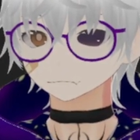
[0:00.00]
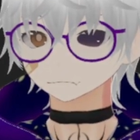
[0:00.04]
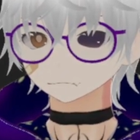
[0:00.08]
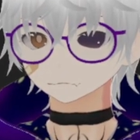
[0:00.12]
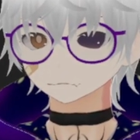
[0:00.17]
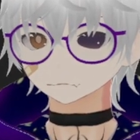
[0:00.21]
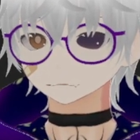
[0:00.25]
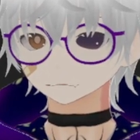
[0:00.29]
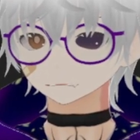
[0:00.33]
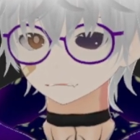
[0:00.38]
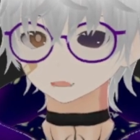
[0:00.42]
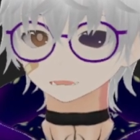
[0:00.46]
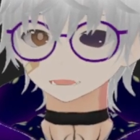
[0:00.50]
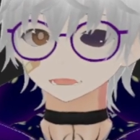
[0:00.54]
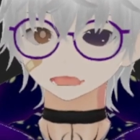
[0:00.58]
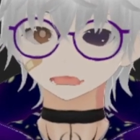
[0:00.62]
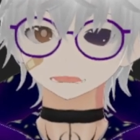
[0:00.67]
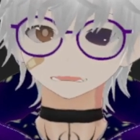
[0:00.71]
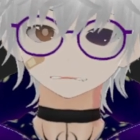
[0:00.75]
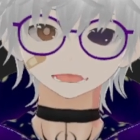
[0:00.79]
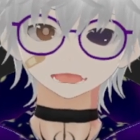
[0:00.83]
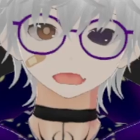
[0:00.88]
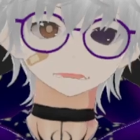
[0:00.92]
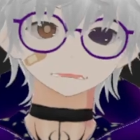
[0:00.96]
Join the
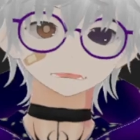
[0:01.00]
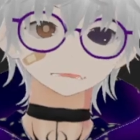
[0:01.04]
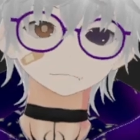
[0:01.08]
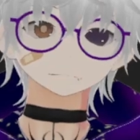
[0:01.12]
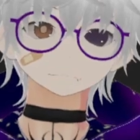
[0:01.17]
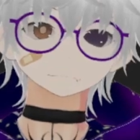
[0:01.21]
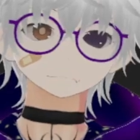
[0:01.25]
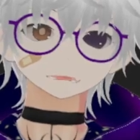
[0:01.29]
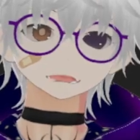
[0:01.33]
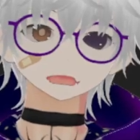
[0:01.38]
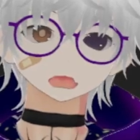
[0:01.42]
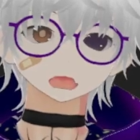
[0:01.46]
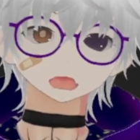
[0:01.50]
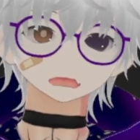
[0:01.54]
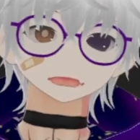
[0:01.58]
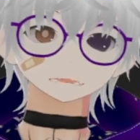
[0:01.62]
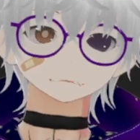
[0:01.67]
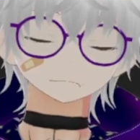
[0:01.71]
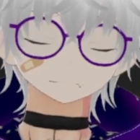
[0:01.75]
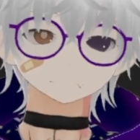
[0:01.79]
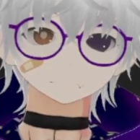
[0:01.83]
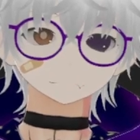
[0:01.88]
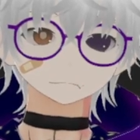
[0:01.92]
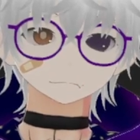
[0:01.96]
Calzone cult.
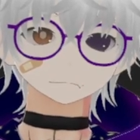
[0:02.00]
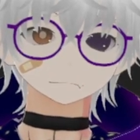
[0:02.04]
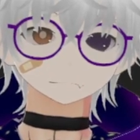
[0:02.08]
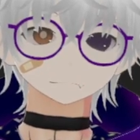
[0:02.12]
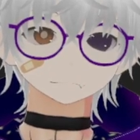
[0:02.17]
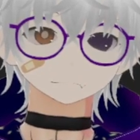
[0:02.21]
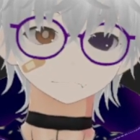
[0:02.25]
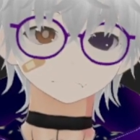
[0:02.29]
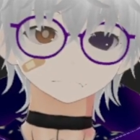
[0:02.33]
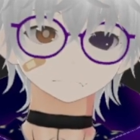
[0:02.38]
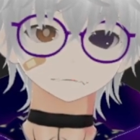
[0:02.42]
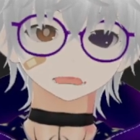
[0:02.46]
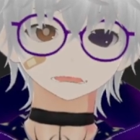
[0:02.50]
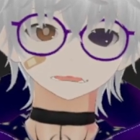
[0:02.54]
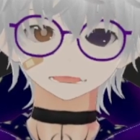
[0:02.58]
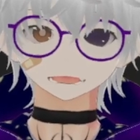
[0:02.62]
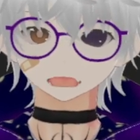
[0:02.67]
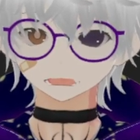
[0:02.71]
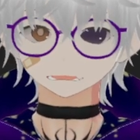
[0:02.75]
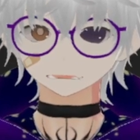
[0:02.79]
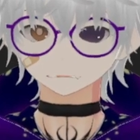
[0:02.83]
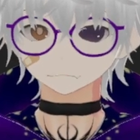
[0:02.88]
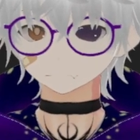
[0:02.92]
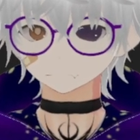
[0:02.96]
We're not a cult.
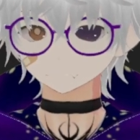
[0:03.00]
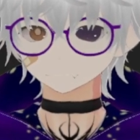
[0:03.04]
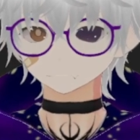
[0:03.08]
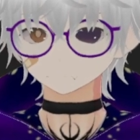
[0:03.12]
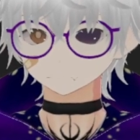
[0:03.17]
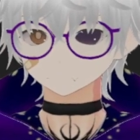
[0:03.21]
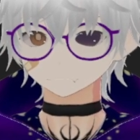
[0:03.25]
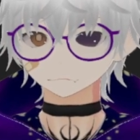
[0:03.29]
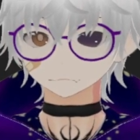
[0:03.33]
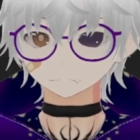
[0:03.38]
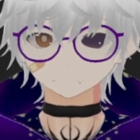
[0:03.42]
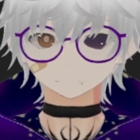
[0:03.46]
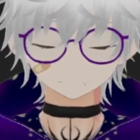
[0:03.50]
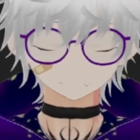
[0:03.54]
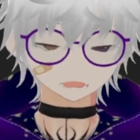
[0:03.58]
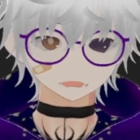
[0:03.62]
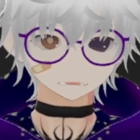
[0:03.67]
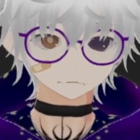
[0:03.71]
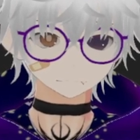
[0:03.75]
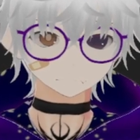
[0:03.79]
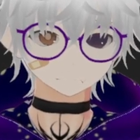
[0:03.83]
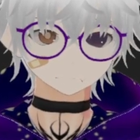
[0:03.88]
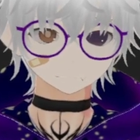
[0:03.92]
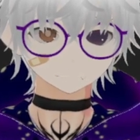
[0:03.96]
We're not a cult.
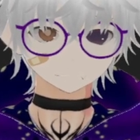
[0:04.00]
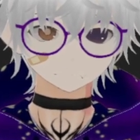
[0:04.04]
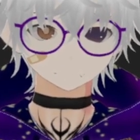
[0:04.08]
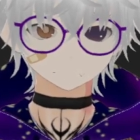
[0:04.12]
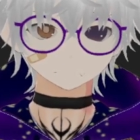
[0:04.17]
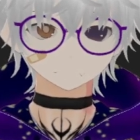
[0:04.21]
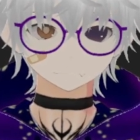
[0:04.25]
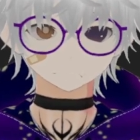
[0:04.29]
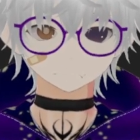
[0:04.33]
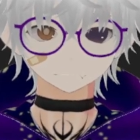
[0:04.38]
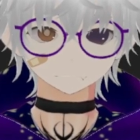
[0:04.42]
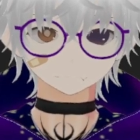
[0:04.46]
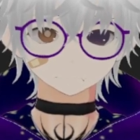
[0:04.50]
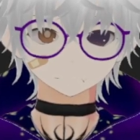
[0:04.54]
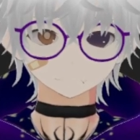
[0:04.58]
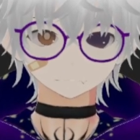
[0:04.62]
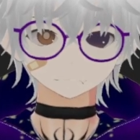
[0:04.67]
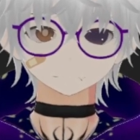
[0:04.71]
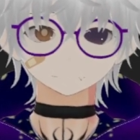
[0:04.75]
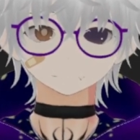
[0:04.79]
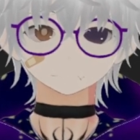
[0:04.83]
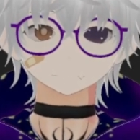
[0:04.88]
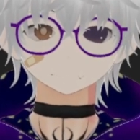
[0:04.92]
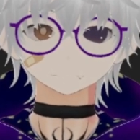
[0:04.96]

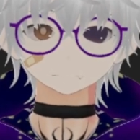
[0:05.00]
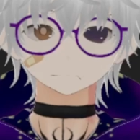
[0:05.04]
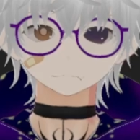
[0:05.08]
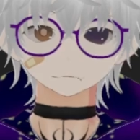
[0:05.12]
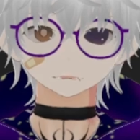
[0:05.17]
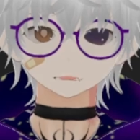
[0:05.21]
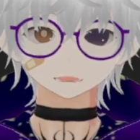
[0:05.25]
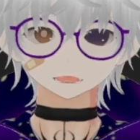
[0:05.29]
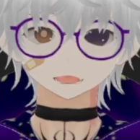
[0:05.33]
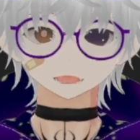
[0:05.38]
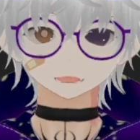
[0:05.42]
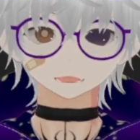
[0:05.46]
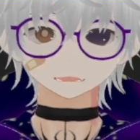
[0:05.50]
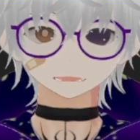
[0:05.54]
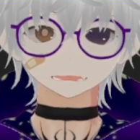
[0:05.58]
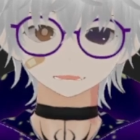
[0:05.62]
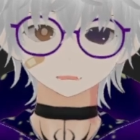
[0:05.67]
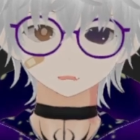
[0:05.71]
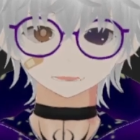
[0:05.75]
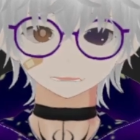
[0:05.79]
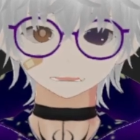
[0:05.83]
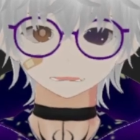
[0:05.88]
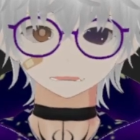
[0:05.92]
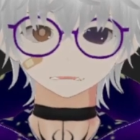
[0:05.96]
We're not a cult. I
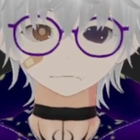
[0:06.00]
swear.